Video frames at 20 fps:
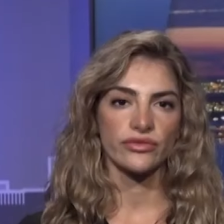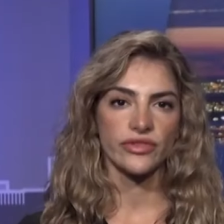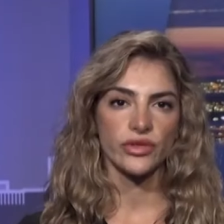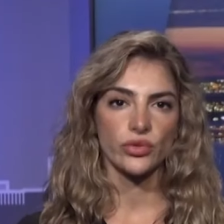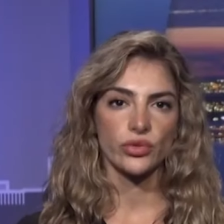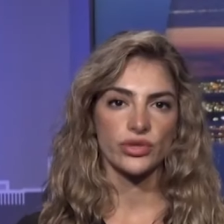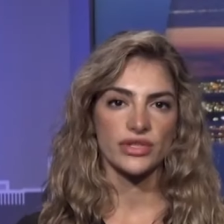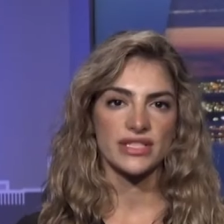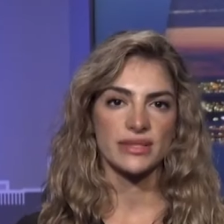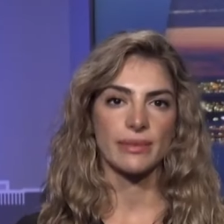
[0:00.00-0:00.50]

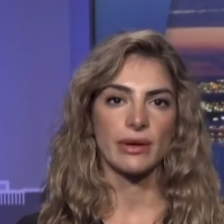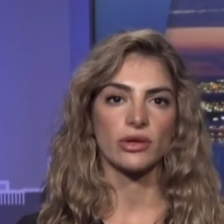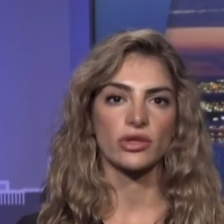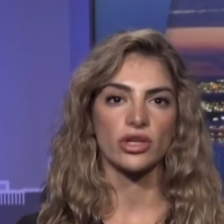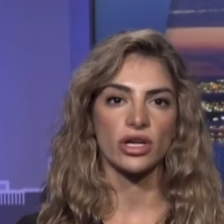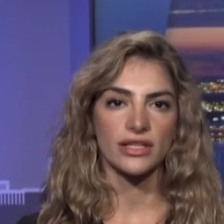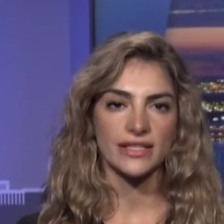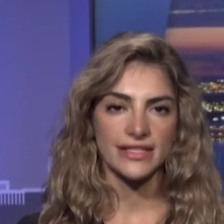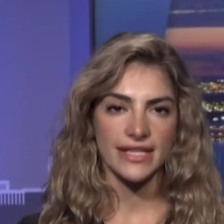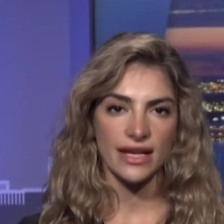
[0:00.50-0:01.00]
viewers about
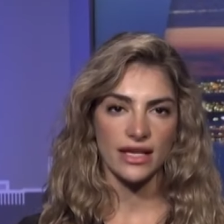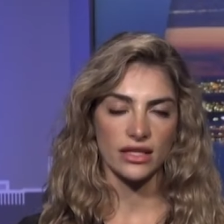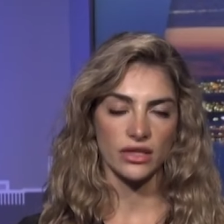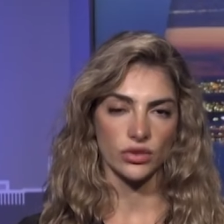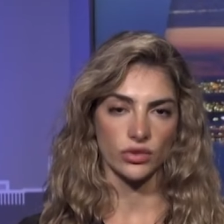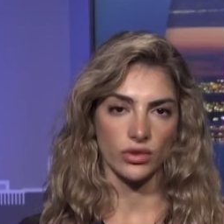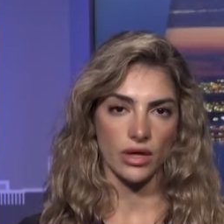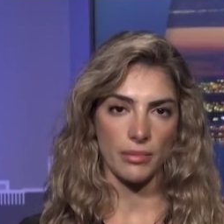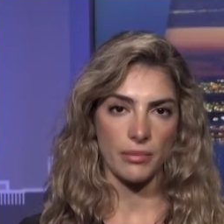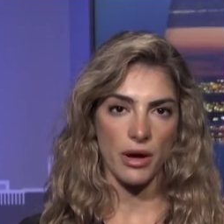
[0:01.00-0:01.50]

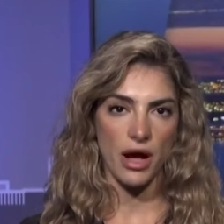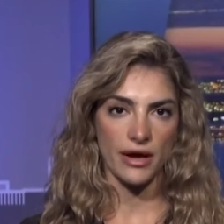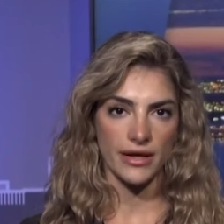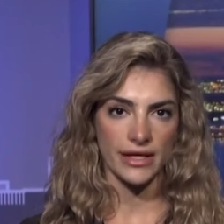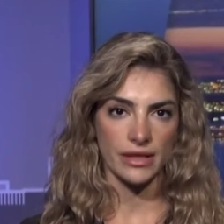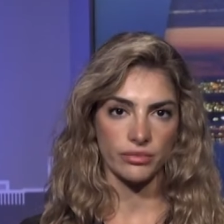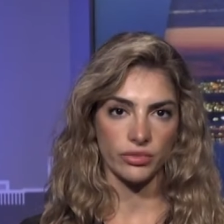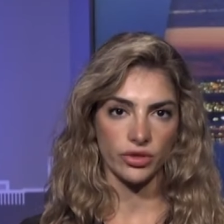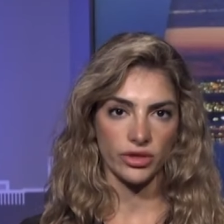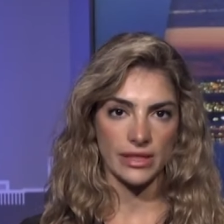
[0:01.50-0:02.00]
Cartello, a
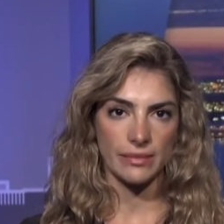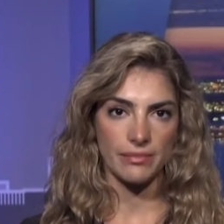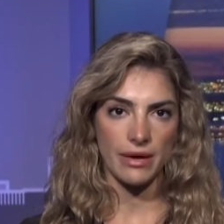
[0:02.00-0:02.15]
pocket bully